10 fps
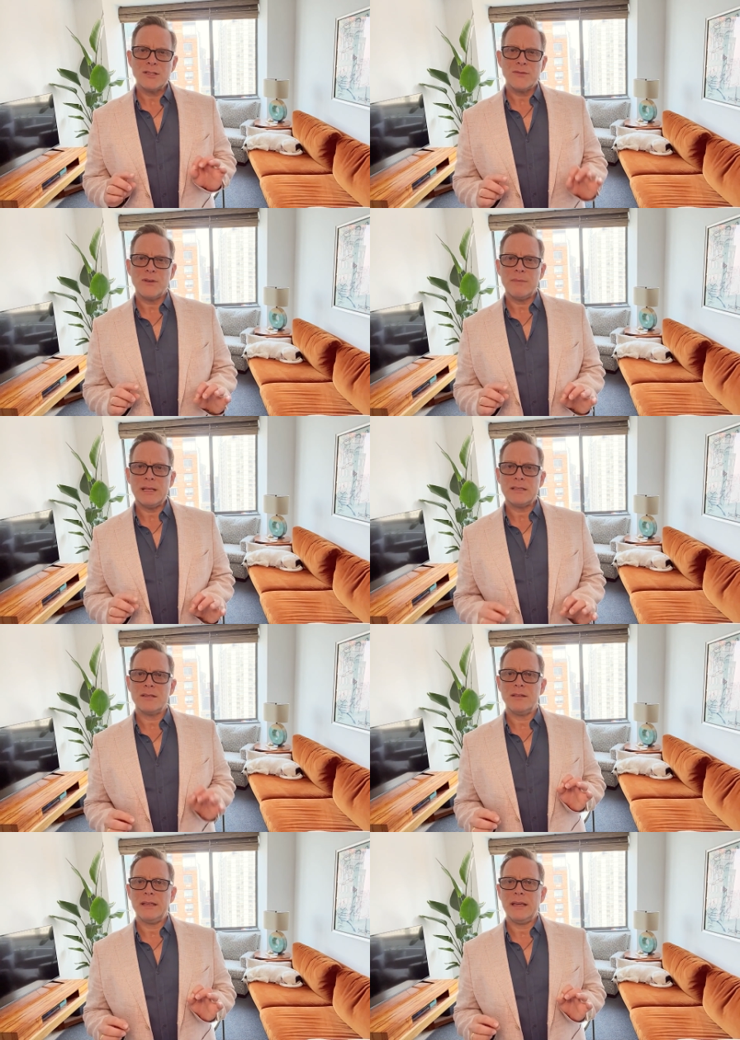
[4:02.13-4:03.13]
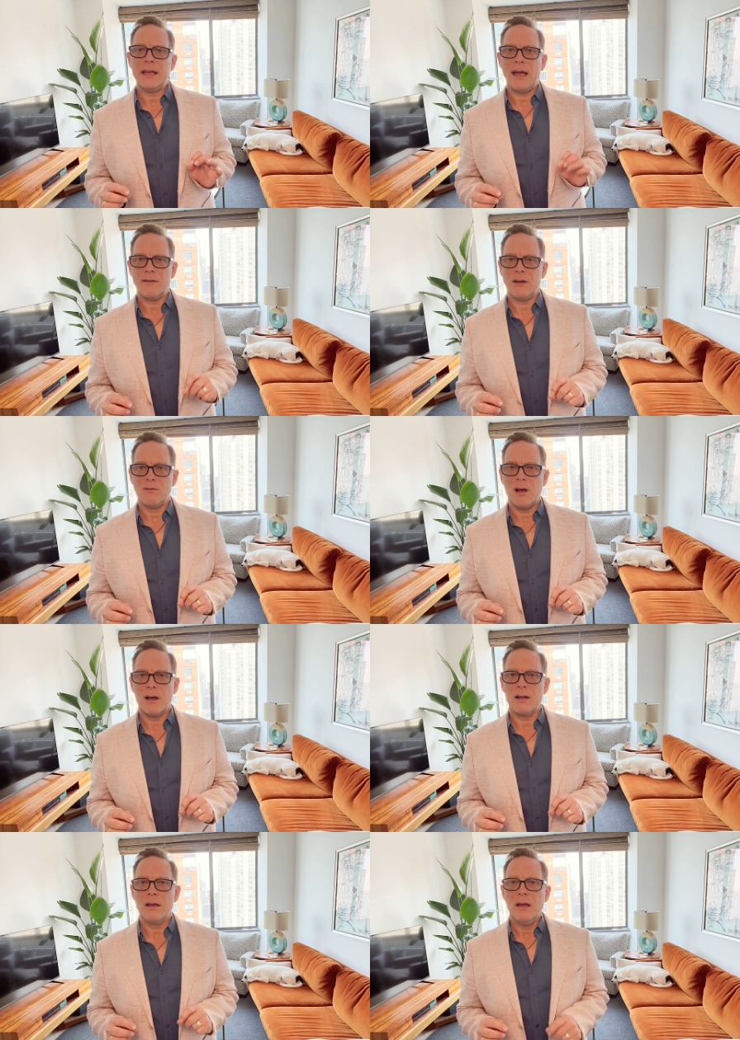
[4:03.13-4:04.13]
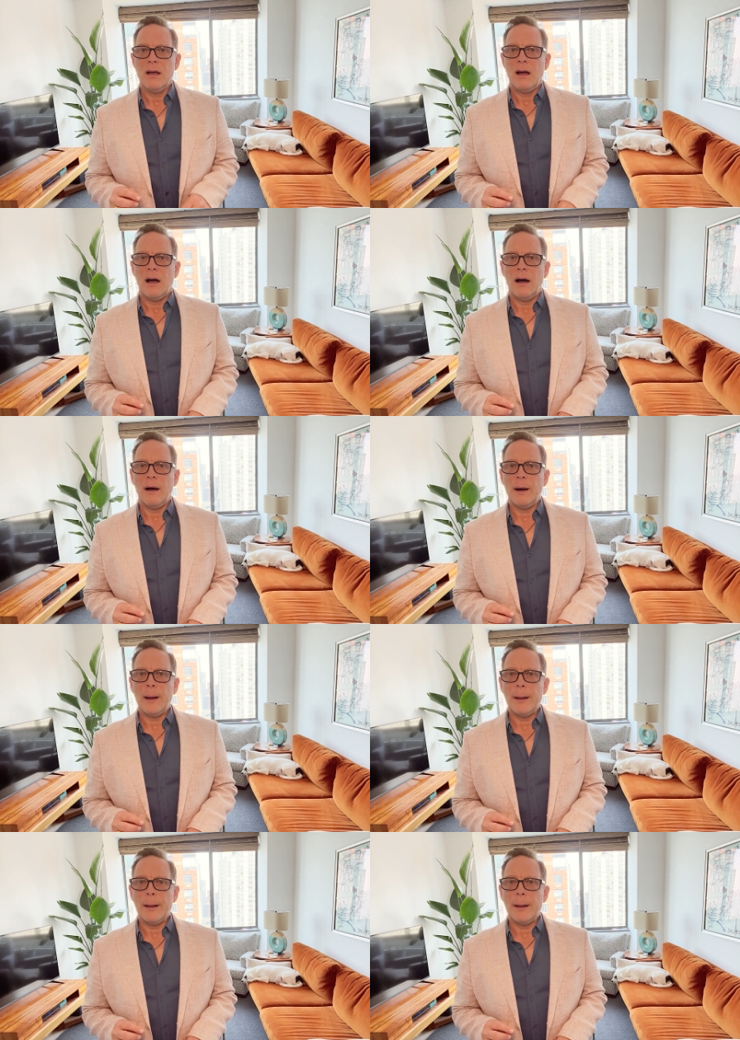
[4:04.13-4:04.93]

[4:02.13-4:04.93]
just for a minute to the area rug.